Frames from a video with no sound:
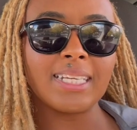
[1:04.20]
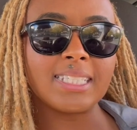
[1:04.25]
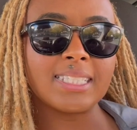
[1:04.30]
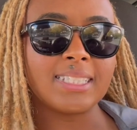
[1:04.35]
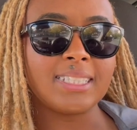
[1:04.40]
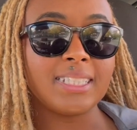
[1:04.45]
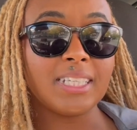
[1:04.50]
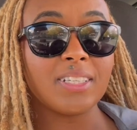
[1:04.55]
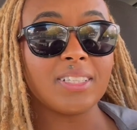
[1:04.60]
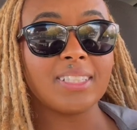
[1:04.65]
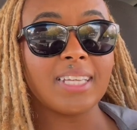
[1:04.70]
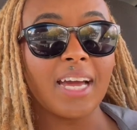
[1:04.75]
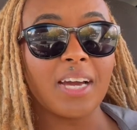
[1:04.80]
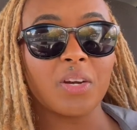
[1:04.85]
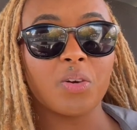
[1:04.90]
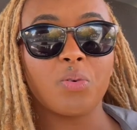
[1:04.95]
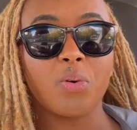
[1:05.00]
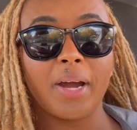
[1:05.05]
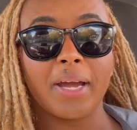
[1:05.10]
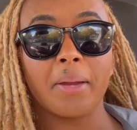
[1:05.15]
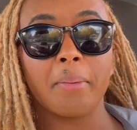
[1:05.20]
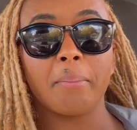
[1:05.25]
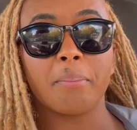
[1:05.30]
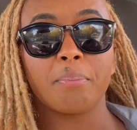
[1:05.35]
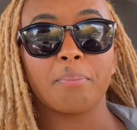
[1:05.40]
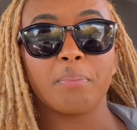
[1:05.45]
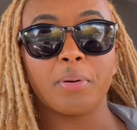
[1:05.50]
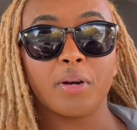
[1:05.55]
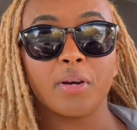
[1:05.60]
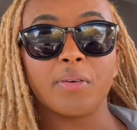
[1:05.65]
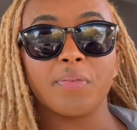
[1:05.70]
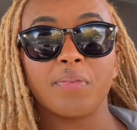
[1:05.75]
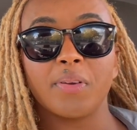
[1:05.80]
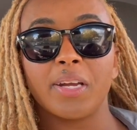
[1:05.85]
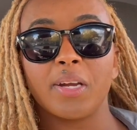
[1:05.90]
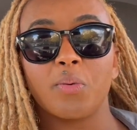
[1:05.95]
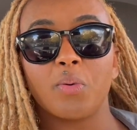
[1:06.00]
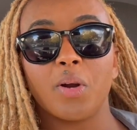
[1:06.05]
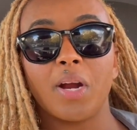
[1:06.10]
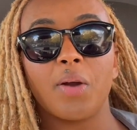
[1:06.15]
still not quite perfect
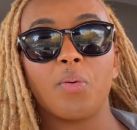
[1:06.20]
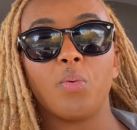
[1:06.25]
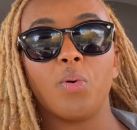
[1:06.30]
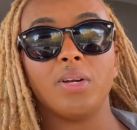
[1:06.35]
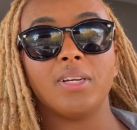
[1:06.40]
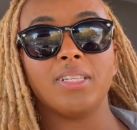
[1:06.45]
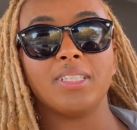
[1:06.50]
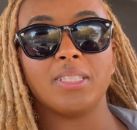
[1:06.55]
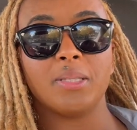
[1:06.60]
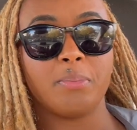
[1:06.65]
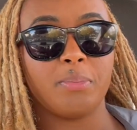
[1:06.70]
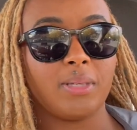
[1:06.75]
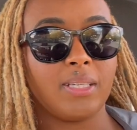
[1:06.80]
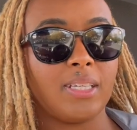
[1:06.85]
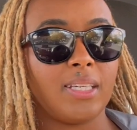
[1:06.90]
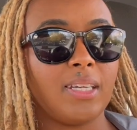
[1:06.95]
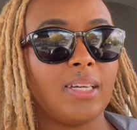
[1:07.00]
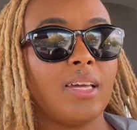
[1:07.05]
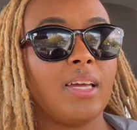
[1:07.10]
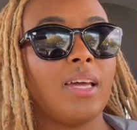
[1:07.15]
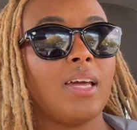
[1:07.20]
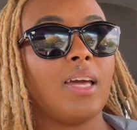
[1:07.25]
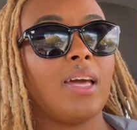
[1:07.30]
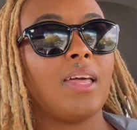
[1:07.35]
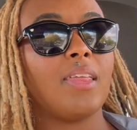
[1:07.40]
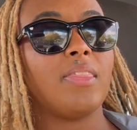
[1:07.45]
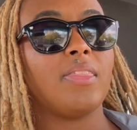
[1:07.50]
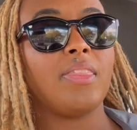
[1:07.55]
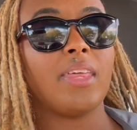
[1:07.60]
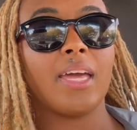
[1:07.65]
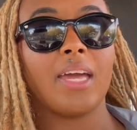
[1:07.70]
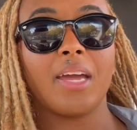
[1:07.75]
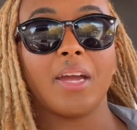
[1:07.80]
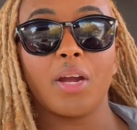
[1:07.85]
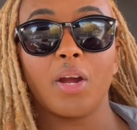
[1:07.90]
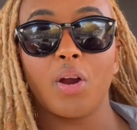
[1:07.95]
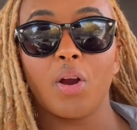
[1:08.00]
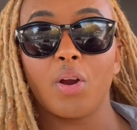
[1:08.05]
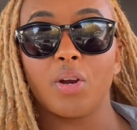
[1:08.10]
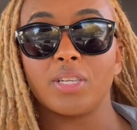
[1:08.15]
where I want it to be.
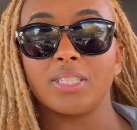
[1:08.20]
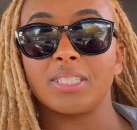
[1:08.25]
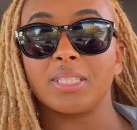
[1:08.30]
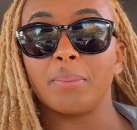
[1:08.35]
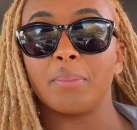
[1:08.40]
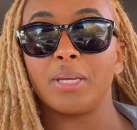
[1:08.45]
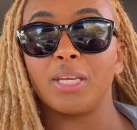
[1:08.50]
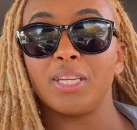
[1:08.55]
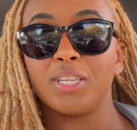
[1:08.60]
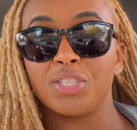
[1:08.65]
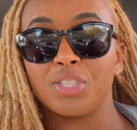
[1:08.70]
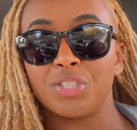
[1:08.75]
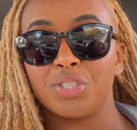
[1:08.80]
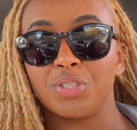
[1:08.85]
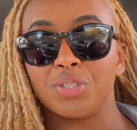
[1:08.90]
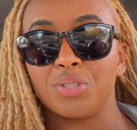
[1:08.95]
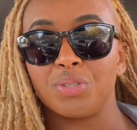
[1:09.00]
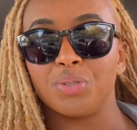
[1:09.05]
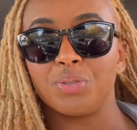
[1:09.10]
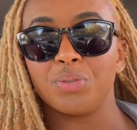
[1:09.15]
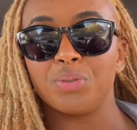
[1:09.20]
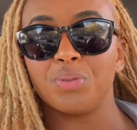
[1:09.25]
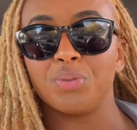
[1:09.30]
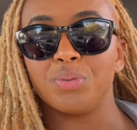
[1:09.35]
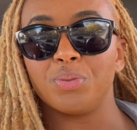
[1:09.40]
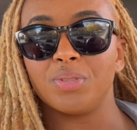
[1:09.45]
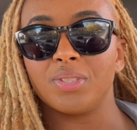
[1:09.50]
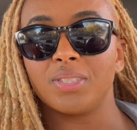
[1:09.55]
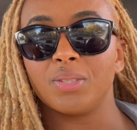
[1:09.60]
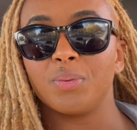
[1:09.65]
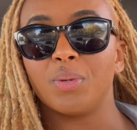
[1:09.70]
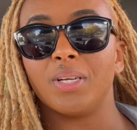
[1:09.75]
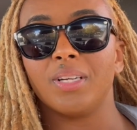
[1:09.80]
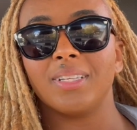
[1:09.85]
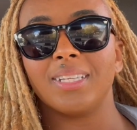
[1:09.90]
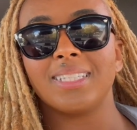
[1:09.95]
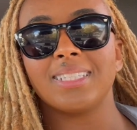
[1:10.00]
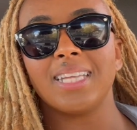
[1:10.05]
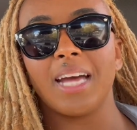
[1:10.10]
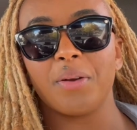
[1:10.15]
There are some issues. Well,
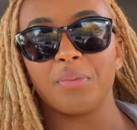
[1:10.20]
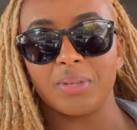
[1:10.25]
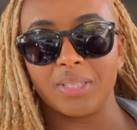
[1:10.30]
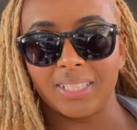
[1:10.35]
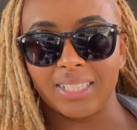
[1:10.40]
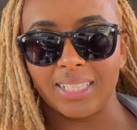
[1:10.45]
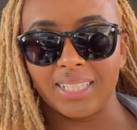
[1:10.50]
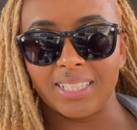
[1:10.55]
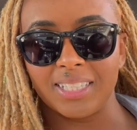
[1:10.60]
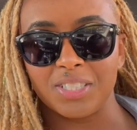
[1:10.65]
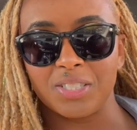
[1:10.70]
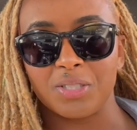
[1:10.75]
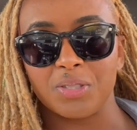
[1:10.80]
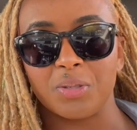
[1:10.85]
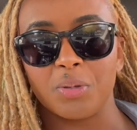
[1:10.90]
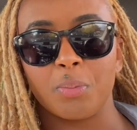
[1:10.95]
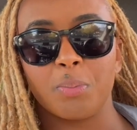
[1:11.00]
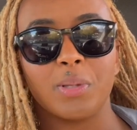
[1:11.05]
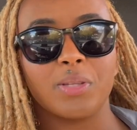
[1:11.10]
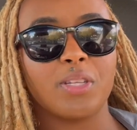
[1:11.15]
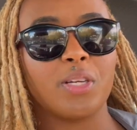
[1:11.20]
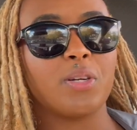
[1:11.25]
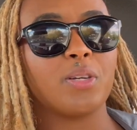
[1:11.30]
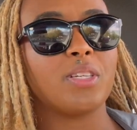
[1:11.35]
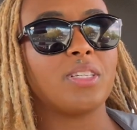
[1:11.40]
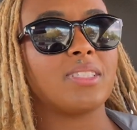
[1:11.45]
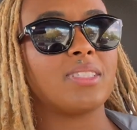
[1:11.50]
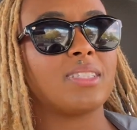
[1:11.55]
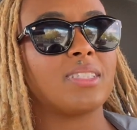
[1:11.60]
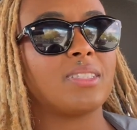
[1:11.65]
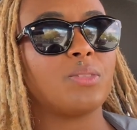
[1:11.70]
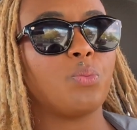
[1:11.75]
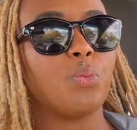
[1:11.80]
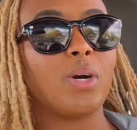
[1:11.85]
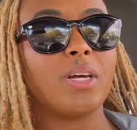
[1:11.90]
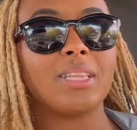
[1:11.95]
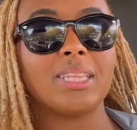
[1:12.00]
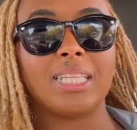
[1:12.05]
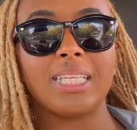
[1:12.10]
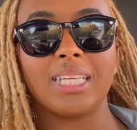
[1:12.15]
it's not really an issue, but there is
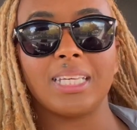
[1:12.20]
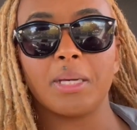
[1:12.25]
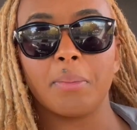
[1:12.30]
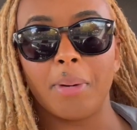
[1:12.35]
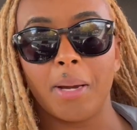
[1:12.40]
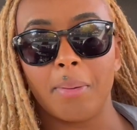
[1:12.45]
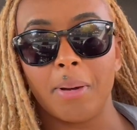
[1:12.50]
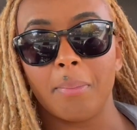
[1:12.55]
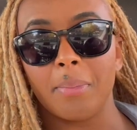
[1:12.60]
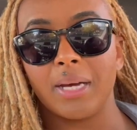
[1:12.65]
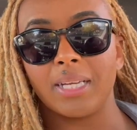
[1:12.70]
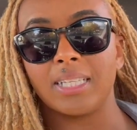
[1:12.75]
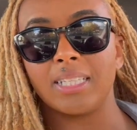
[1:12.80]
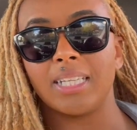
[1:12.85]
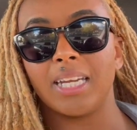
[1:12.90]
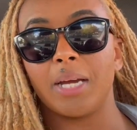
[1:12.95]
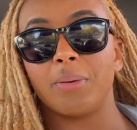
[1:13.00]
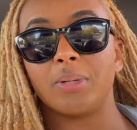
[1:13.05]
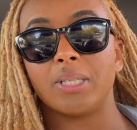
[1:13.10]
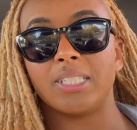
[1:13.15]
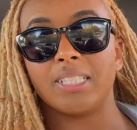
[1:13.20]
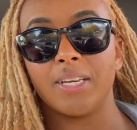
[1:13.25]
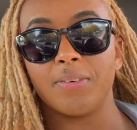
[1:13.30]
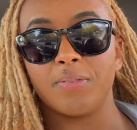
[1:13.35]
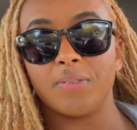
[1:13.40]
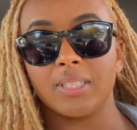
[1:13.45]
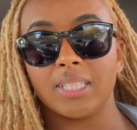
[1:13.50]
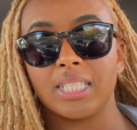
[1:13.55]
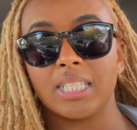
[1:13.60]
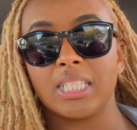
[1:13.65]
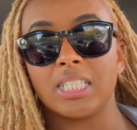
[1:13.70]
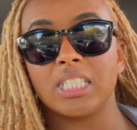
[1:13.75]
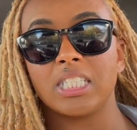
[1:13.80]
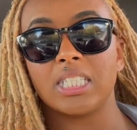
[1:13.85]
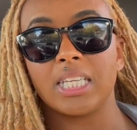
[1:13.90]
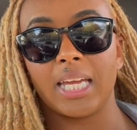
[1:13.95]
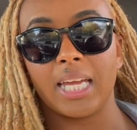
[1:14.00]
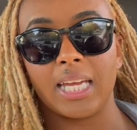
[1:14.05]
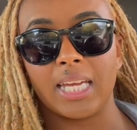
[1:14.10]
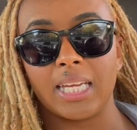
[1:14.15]
one thing about my body that I would definitely
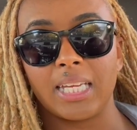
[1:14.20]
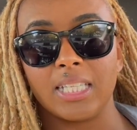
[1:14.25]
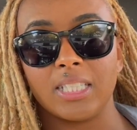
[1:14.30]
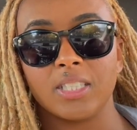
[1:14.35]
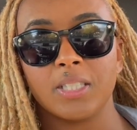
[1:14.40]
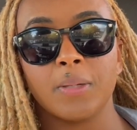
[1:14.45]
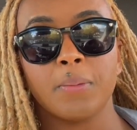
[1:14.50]
change.